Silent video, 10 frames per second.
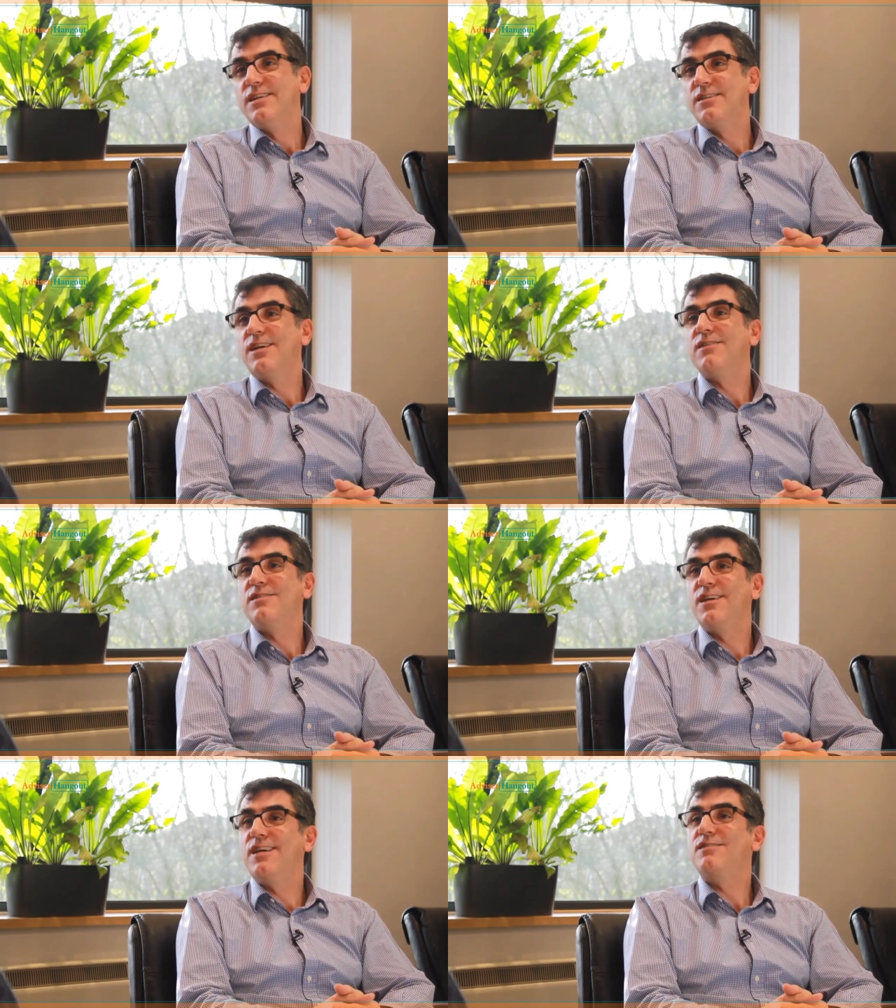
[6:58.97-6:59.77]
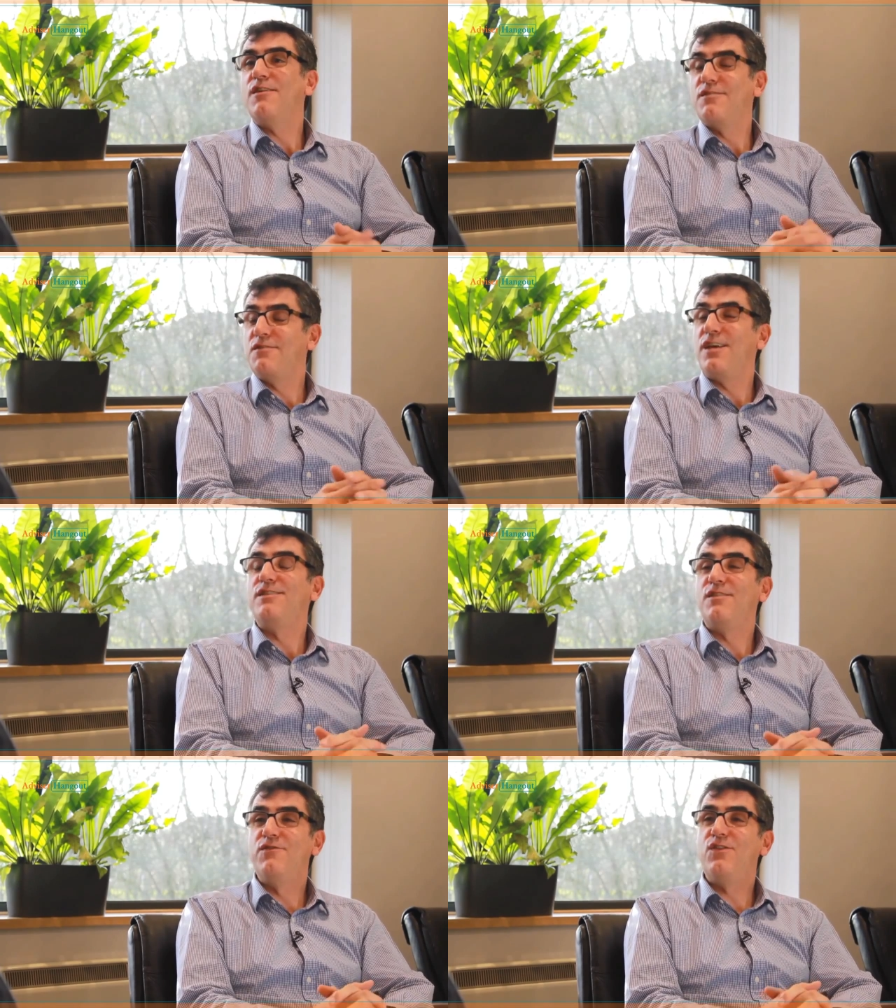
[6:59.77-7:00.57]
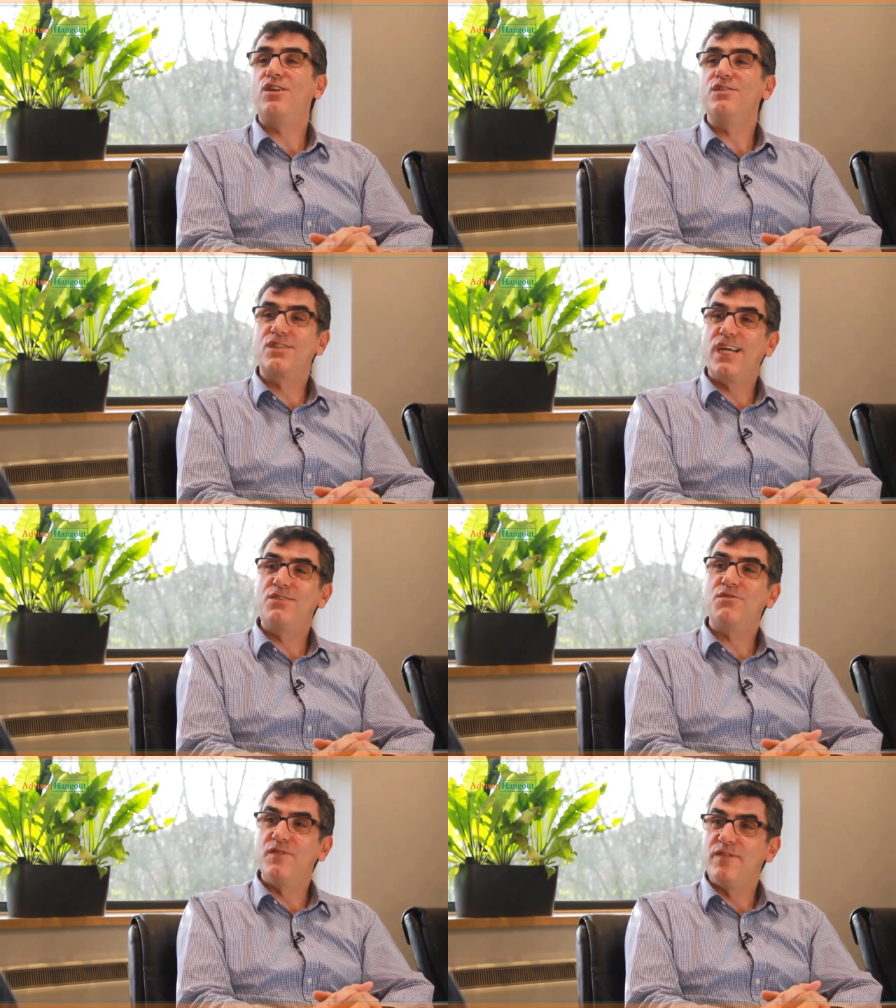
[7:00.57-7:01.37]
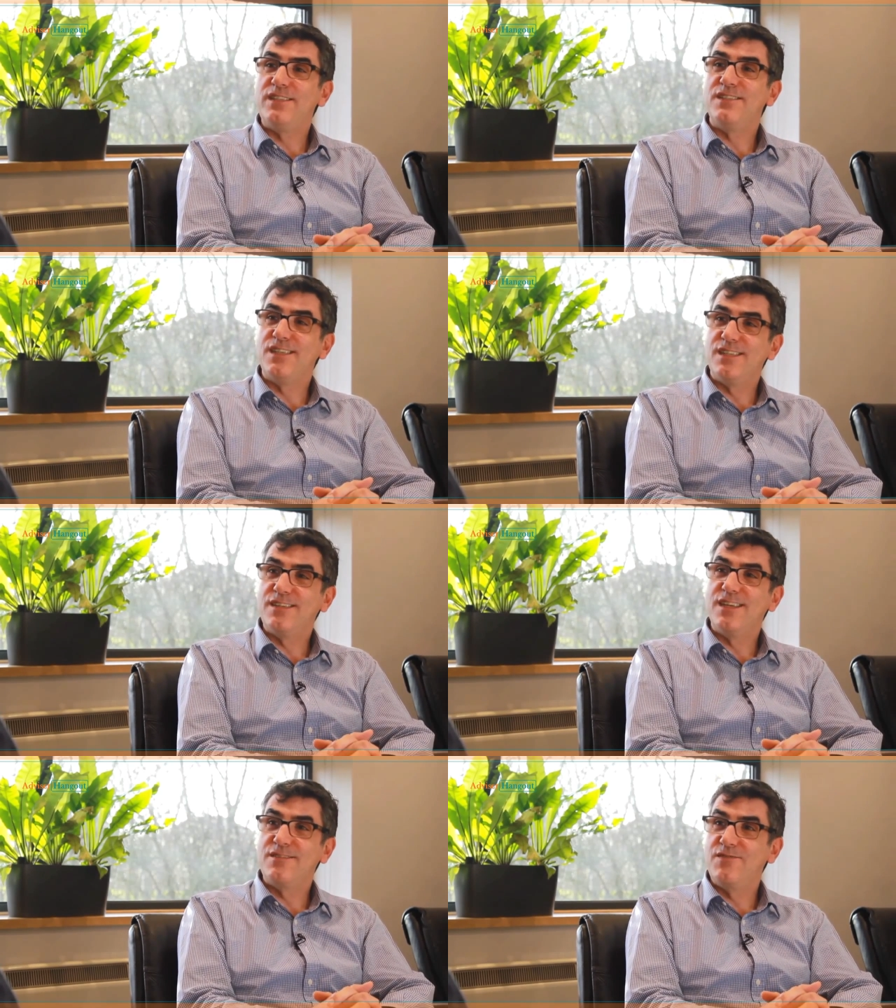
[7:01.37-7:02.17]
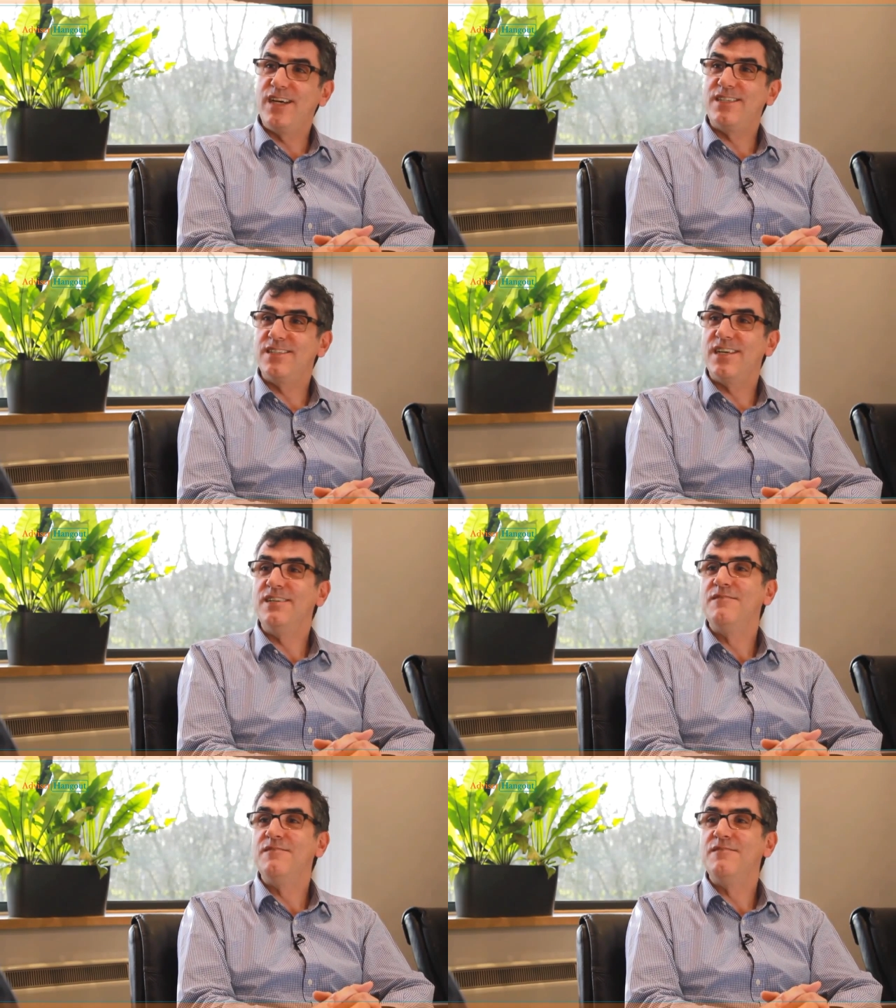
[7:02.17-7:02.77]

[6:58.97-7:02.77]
So yeah, it's a full-on schedule of events. It's fair to say.